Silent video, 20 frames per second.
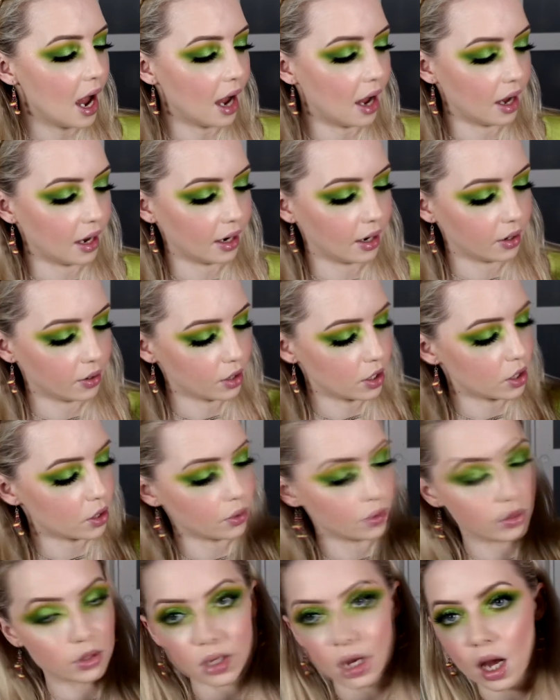And I'm gonna
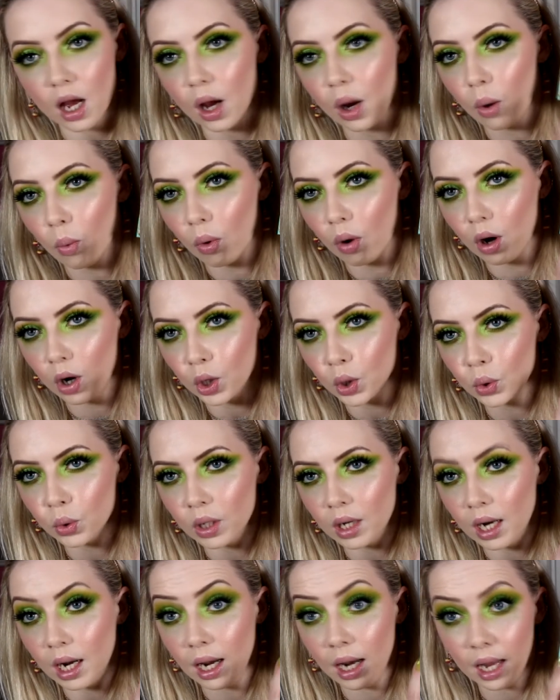use
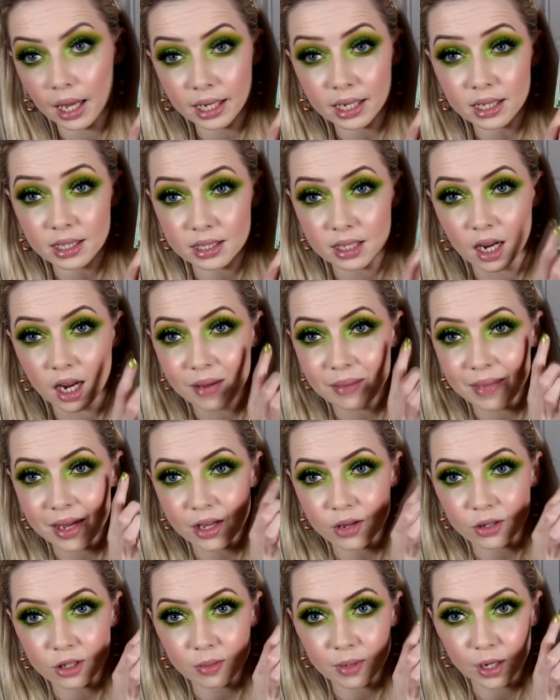Hoola Lite. I may
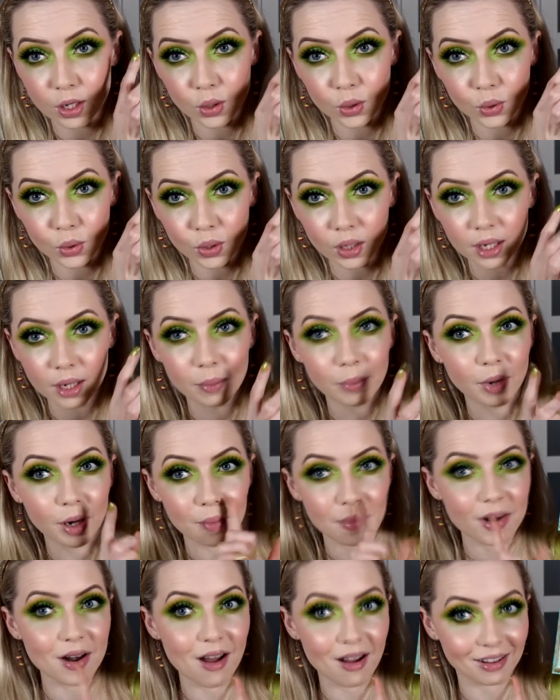use a bit of Hoola, but
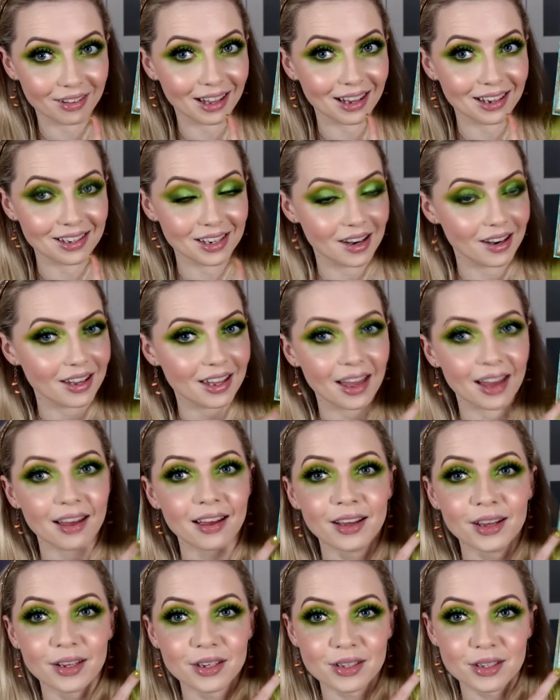I'm not that dark yet.
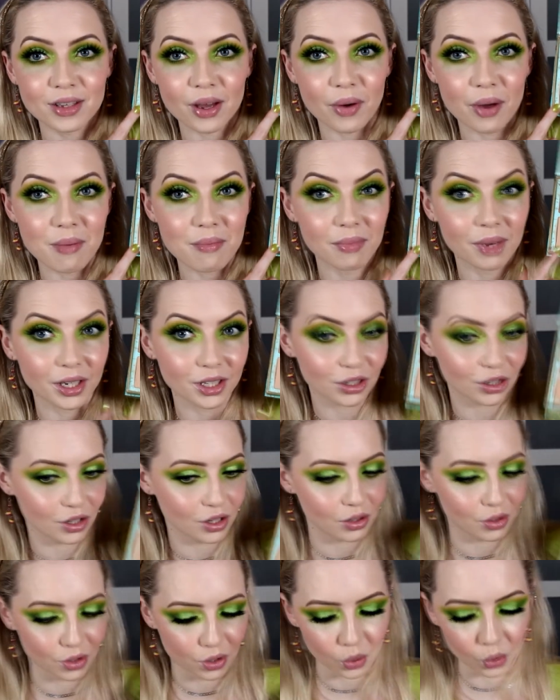So I might just
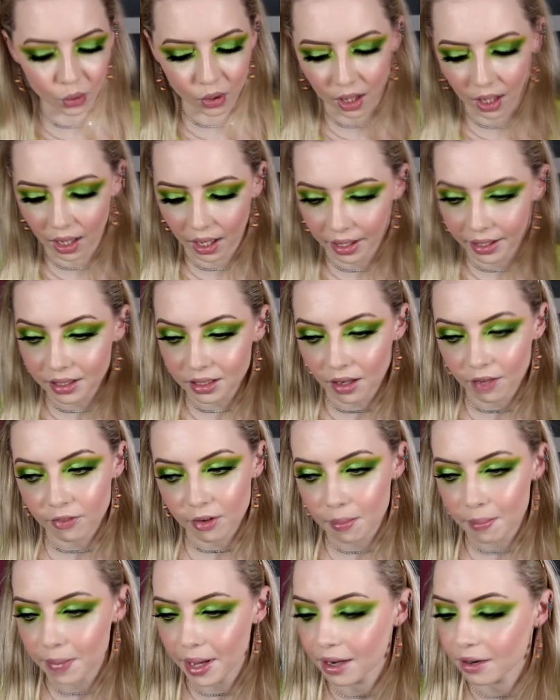use Hoola Lite
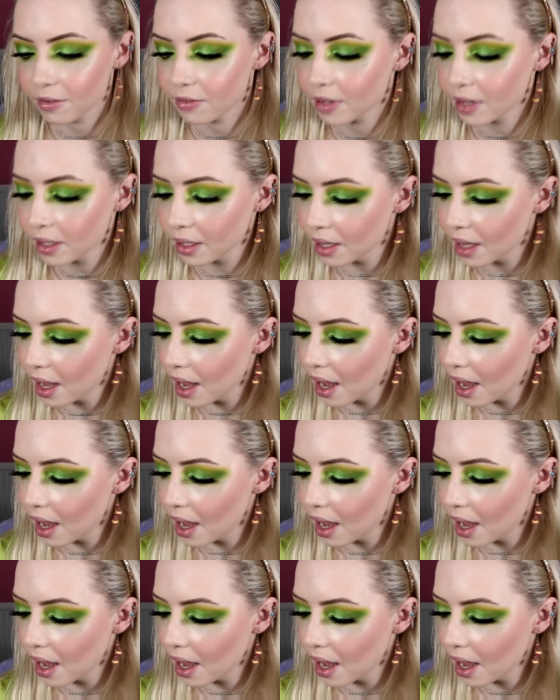from Benefit.